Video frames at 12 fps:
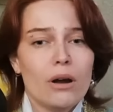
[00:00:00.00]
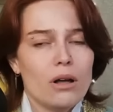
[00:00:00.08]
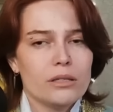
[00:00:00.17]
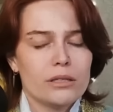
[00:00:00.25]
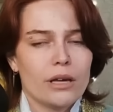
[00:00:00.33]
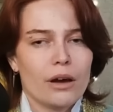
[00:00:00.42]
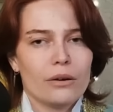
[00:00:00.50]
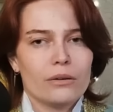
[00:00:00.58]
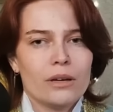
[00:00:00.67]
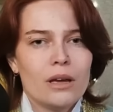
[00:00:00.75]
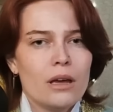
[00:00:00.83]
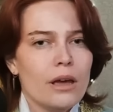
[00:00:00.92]
also,
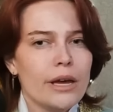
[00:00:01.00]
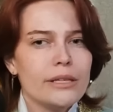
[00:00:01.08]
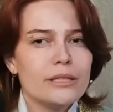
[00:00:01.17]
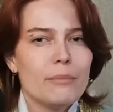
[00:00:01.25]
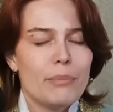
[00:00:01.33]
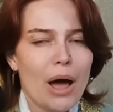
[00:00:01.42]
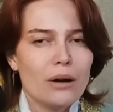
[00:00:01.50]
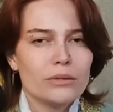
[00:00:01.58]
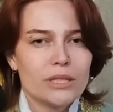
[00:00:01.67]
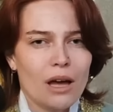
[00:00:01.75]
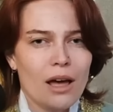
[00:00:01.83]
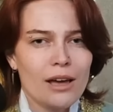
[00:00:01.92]
it's about
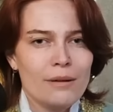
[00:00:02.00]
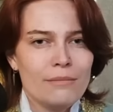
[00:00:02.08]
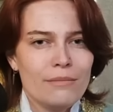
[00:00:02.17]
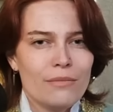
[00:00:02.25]
time